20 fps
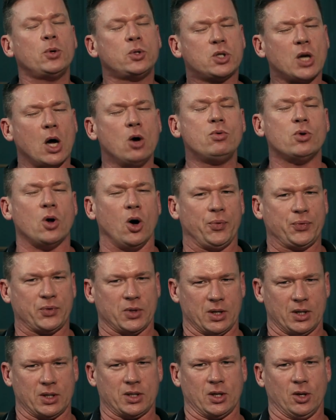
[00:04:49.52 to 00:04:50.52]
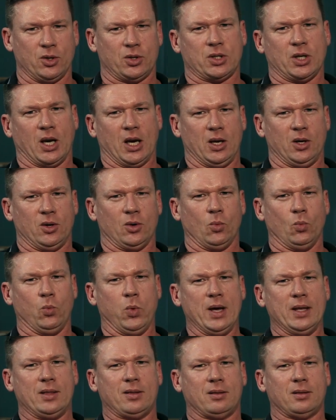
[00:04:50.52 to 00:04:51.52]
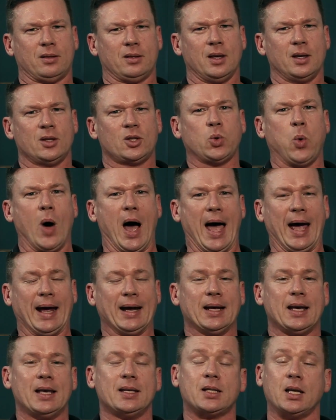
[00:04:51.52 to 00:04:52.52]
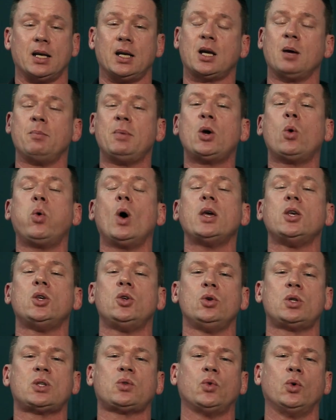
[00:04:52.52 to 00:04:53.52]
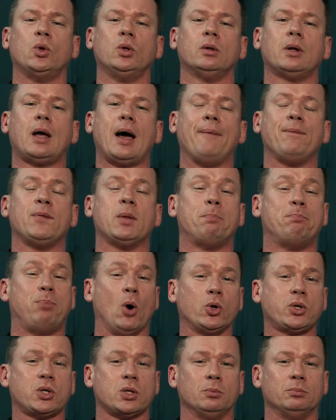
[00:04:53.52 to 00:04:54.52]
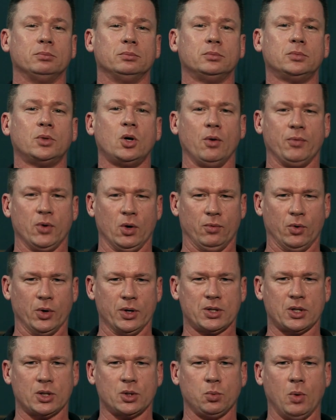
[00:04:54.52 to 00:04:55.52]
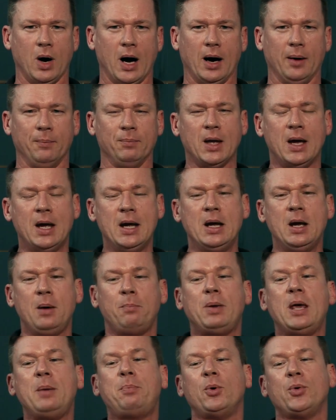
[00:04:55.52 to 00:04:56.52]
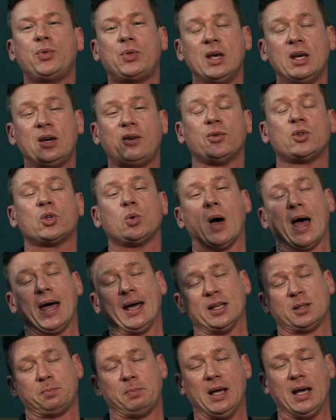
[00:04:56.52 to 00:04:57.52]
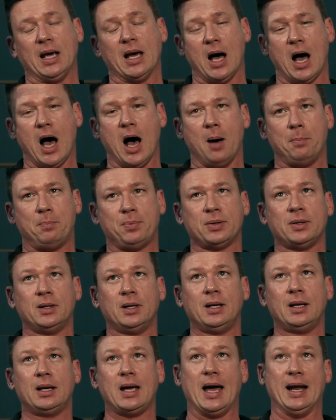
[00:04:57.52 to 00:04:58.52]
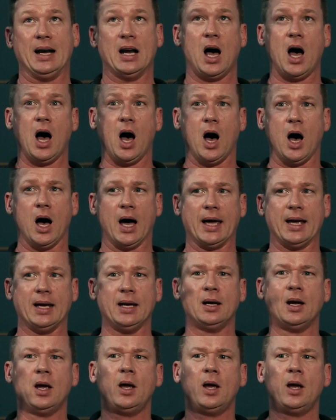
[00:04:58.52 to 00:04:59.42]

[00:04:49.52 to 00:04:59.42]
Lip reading: don't often associate with twang is that it can be quite useful at the bottom of your voice as well. People think of twang as being up and high,